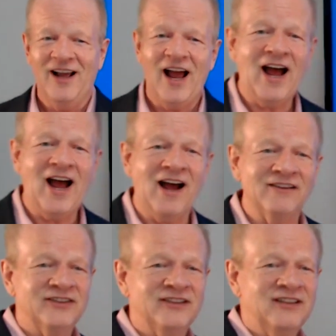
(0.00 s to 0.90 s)

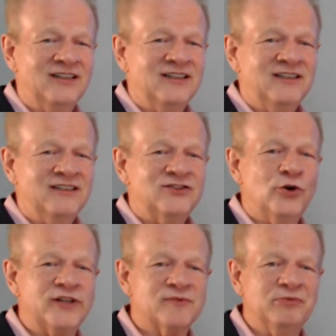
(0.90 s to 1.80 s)
have to
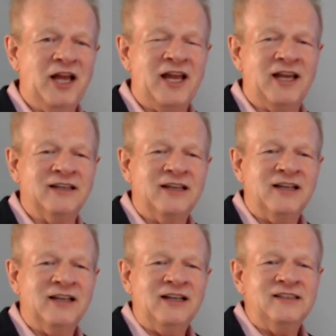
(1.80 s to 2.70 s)
explain
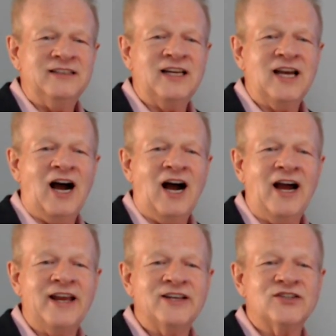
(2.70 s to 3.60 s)
the
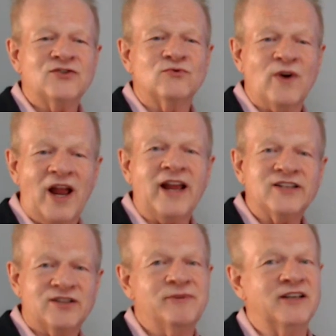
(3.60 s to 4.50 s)
highest rates,
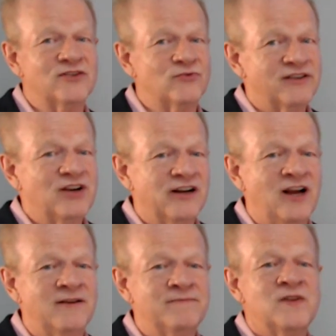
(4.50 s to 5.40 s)
because rates have gone
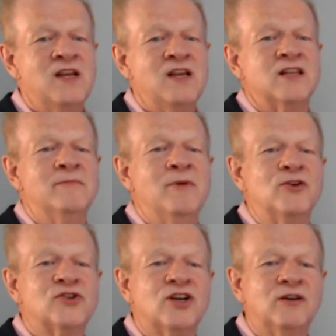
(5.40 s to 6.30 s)
up, the
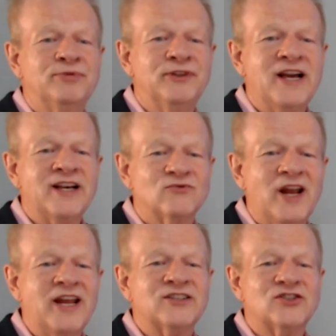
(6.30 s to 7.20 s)
most complex
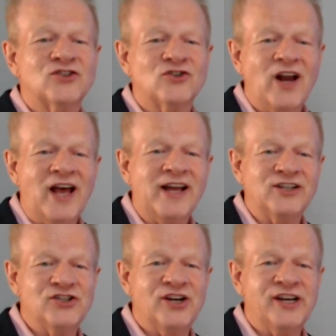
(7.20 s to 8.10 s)
rate
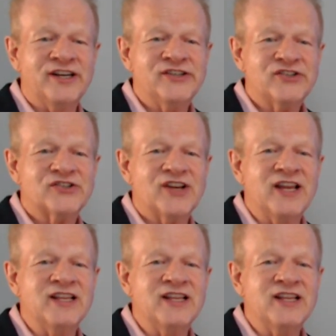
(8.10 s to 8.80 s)
strategies in the